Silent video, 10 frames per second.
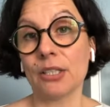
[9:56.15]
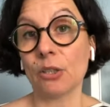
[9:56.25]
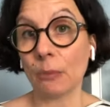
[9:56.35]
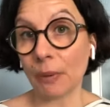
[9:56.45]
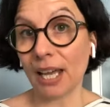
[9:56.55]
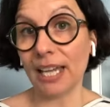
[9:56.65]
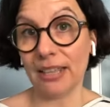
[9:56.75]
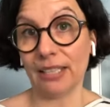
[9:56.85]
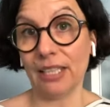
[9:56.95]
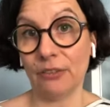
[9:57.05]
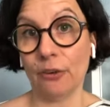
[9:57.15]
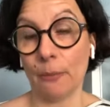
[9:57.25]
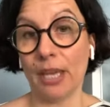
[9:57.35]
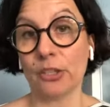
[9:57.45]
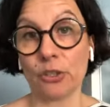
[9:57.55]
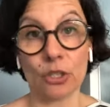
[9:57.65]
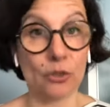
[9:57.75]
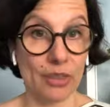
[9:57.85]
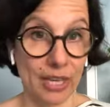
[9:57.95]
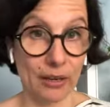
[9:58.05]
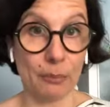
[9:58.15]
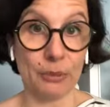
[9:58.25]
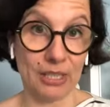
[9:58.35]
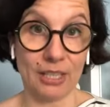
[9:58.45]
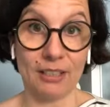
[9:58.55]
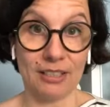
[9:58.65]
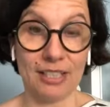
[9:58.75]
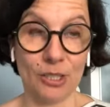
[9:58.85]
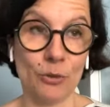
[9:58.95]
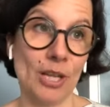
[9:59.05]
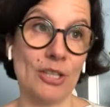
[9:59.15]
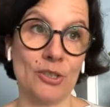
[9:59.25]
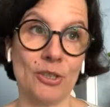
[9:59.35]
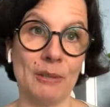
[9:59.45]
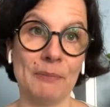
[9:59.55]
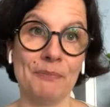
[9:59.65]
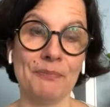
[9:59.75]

to apply that information to their particular situation.